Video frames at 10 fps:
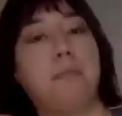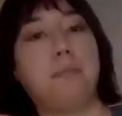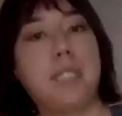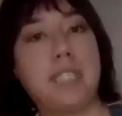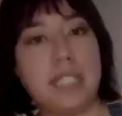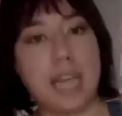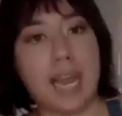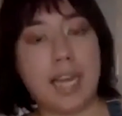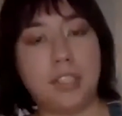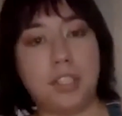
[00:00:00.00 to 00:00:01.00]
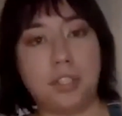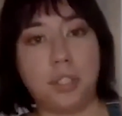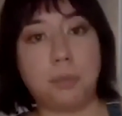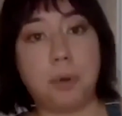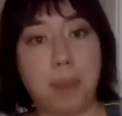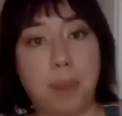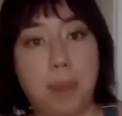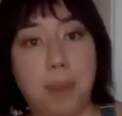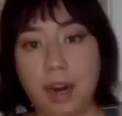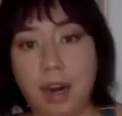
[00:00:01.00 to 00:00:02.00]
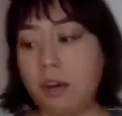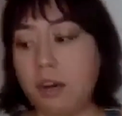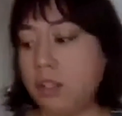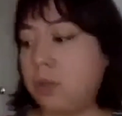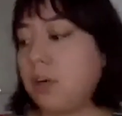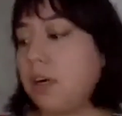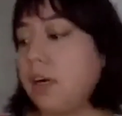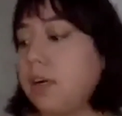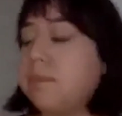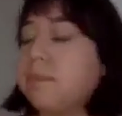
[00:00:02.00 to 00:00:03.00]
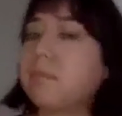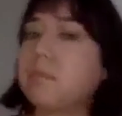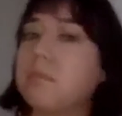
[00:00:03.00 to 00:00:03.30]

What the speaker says: stage is to prepare your